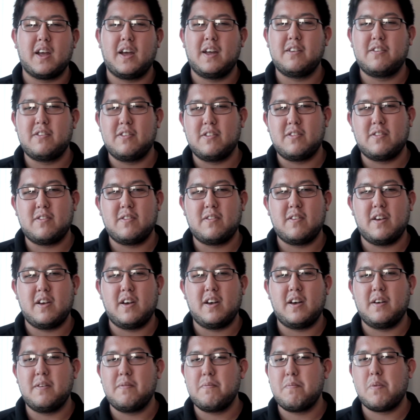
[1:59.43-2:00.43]
I just
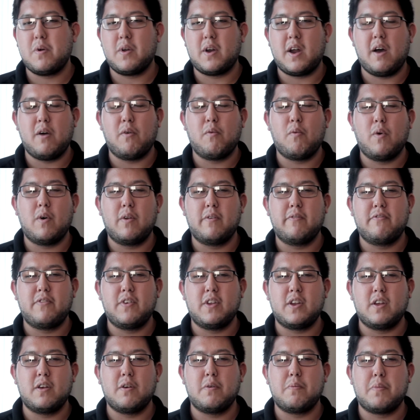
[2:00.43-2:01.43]
put out one
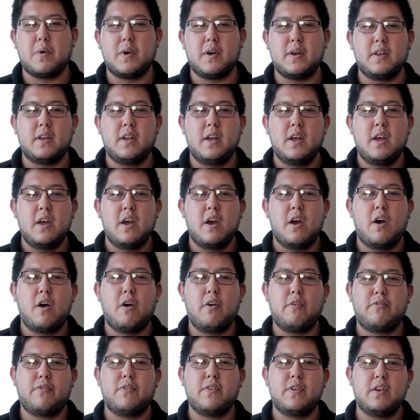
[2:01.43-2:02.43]
video, but
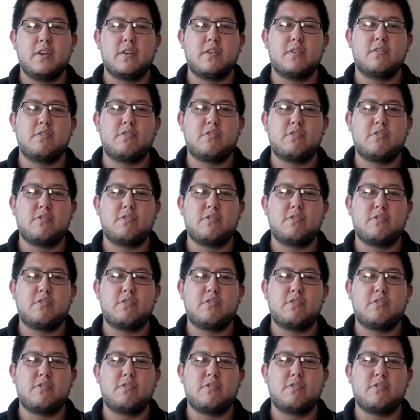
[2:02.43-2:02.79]
hopefully you're